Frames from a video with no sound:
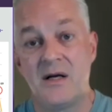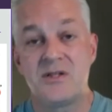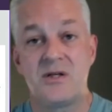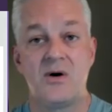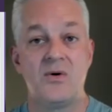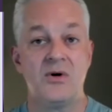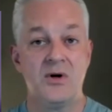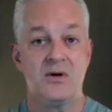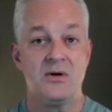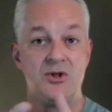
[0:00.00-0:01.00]
So
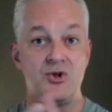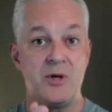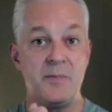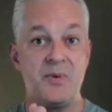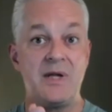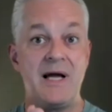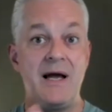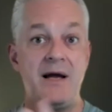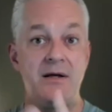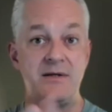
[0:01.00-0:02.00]

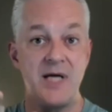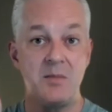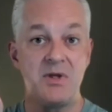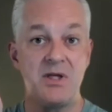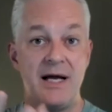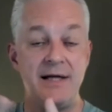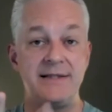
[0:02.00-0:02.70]
AAA, AA,